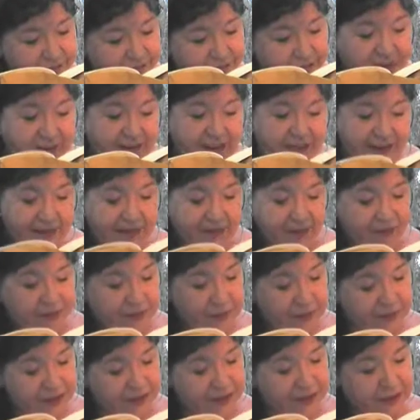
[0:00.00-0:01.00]
and later I
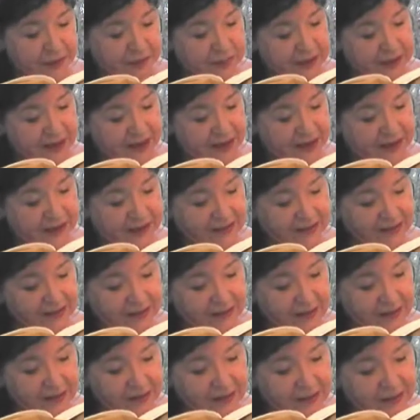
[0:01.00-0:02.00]
went to bed, and
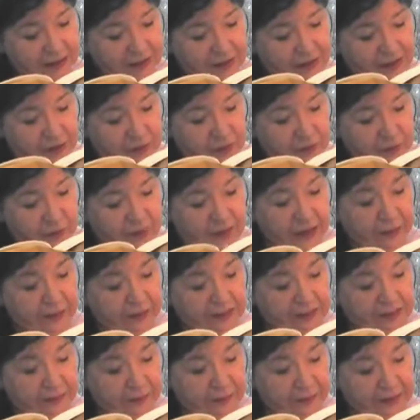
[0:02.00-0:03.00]
while I was
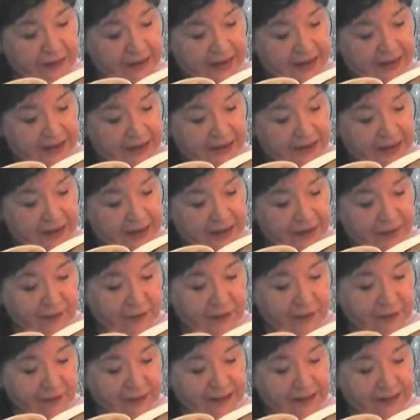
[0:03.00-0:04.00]
in bed, I
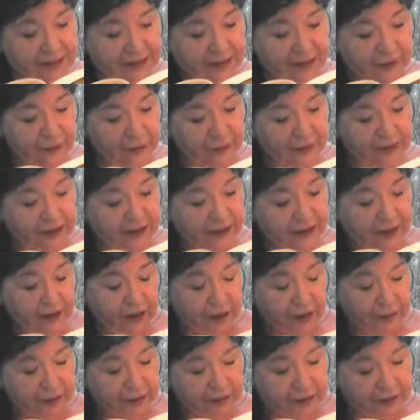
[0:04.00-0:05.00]
found myself waking
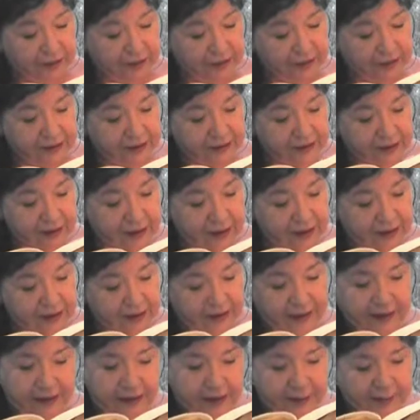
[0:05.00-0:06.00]
up,
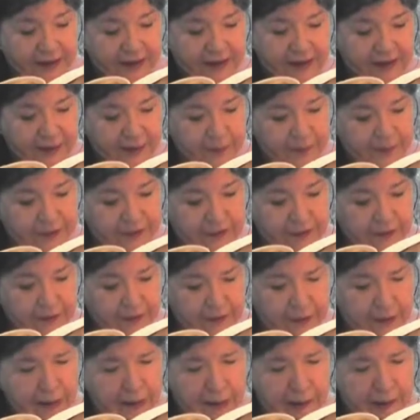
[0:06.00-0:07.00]
licking my lips
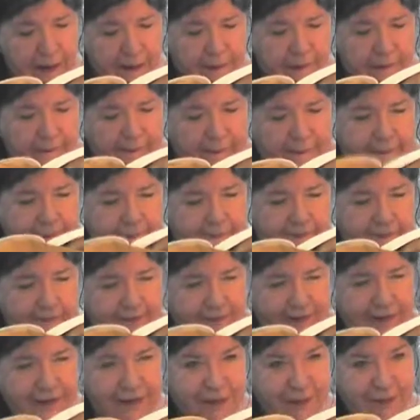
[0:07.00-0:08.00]

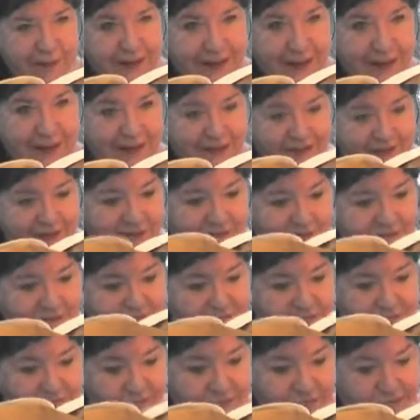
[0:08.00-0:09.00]
and smiling.
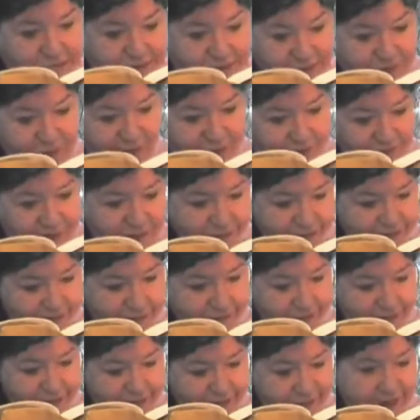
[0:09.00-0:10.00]
Ooh.
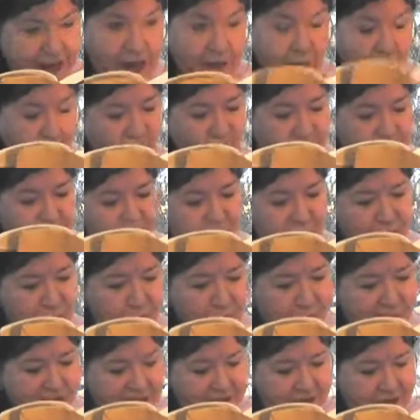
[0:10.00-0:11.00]
I woke up
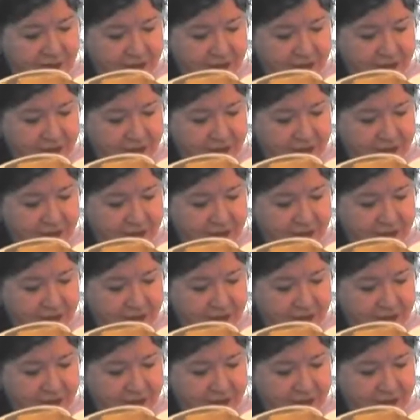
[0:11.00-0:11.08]
proper.